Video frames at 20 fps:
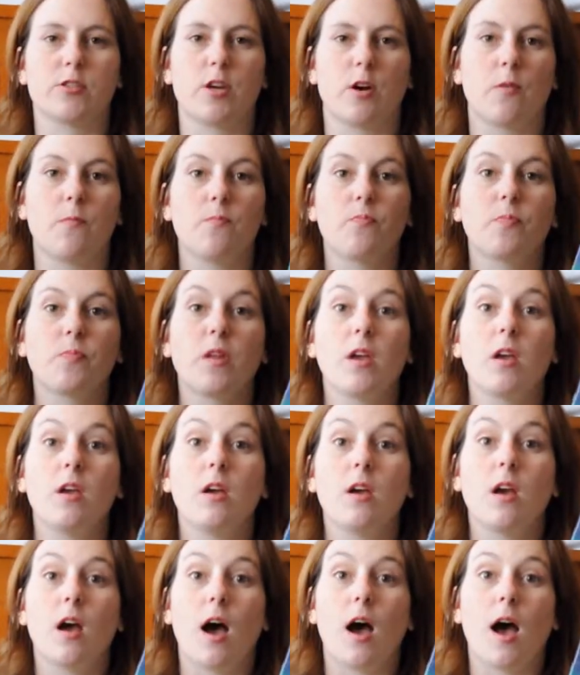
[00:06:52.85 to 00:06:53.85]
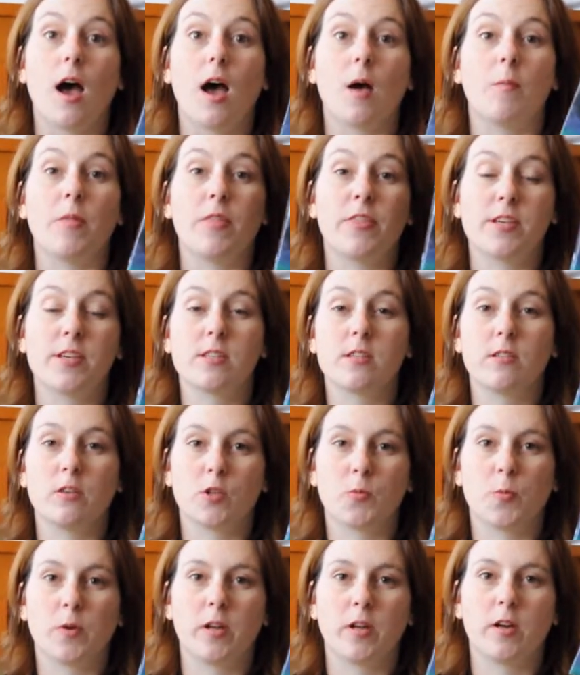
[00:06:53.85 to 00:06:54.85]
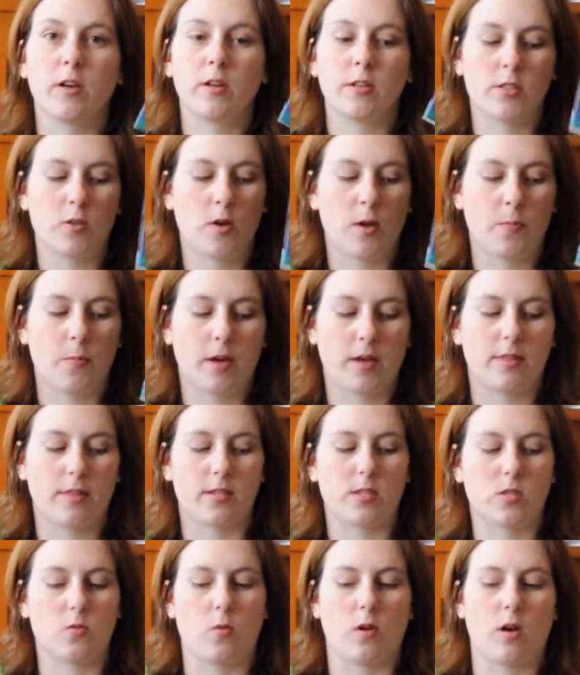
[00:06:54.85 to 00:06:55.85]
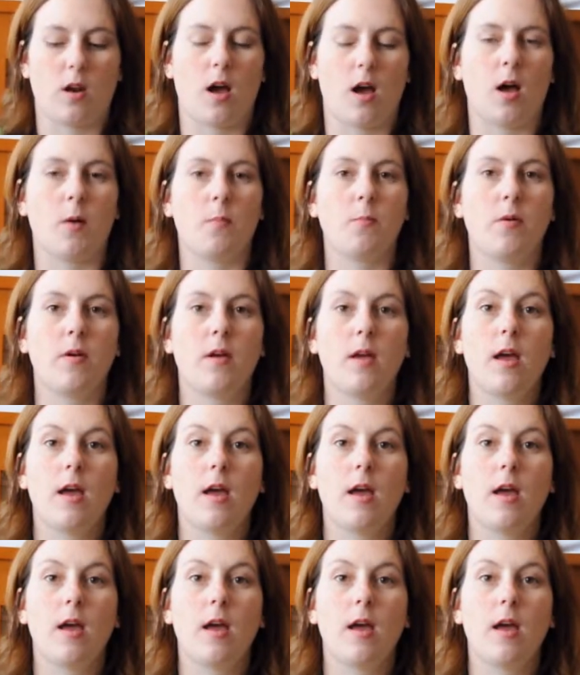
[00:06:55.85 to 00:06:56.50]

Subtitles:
So this looked pretty good, so I picked this one up.